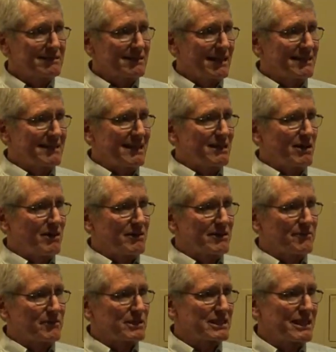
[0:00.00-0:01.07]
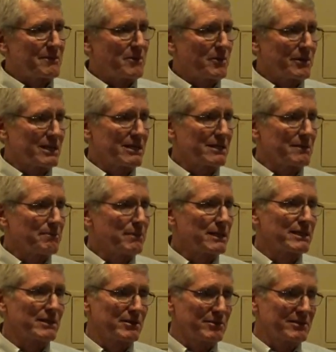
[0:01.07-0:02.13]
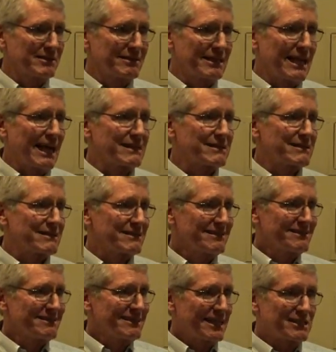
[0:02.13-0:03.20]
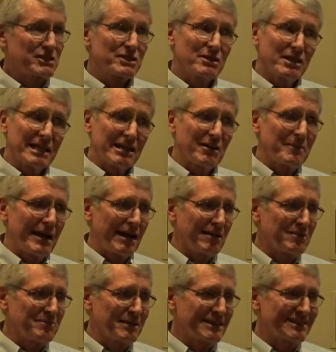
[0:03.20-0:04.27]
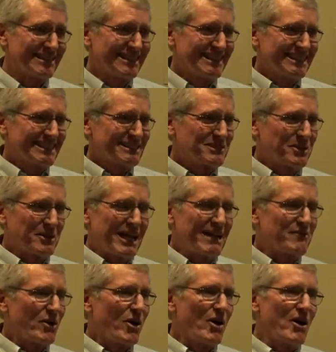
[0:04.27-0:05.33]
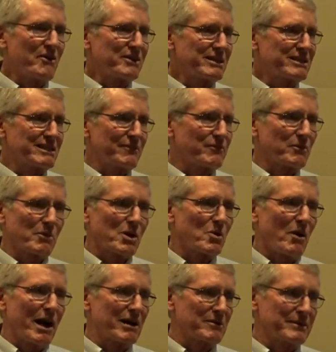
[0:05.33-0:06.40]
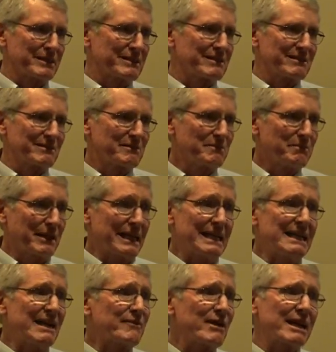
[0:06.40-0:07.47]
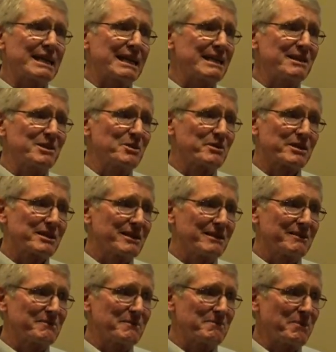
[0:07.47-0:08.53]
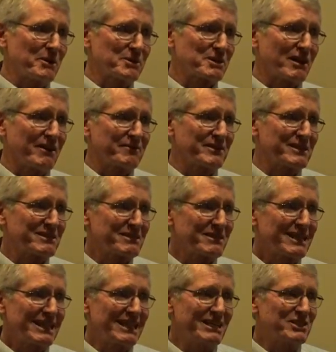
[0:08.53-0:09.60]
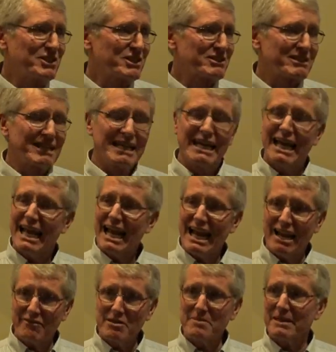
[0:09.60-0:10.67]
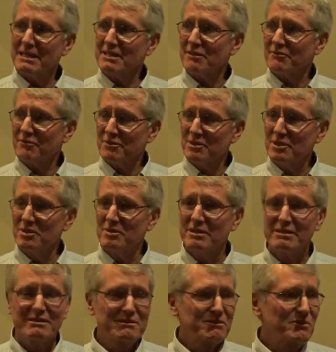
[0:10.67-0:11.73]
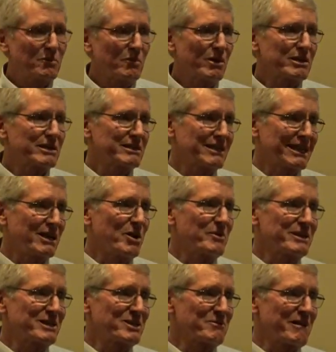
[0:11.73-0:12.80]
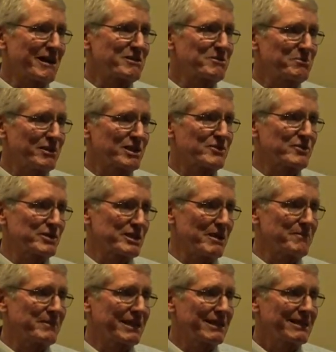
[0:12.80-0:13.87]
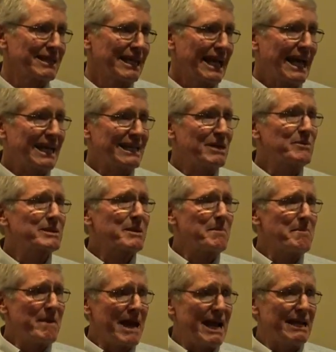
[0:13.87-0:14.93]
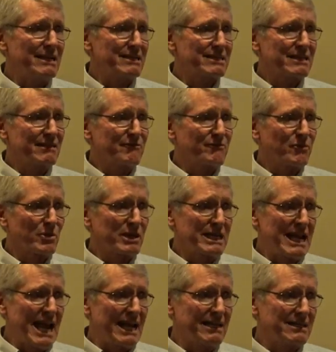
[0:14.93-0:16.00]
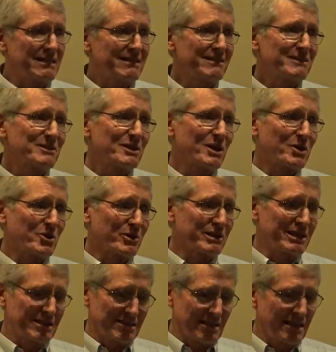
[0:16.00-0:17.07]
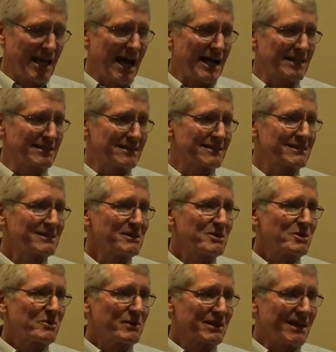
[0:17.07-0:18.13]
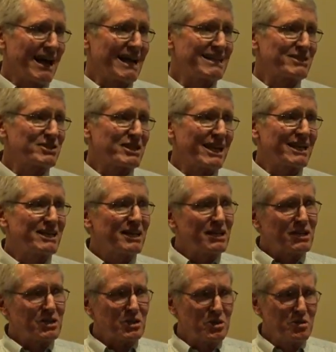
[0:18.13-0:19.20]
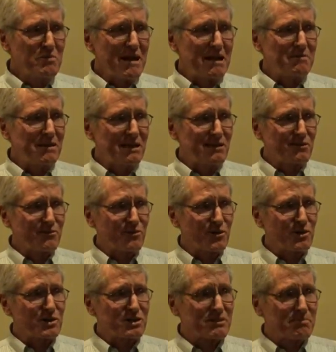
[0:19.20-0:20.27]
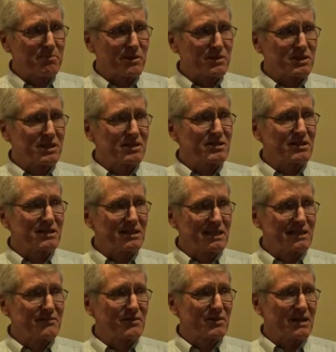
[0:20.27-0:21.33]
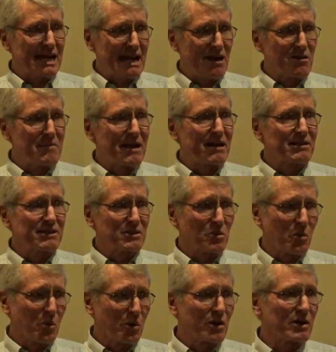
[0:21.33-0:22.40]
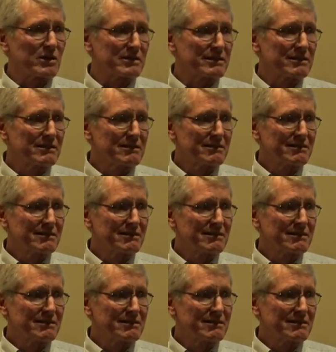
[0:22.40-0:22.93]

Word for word: Then they know the first time it went in a balloon, and that's still airmail. So they have all these different requirements. But he never had anything to do with the post office. He just, everybody that flew wanted to go into the record books for something. And he was amazed in '48, according to Lyons, when Lyons said, you may be the first person to deliver airmail in the world.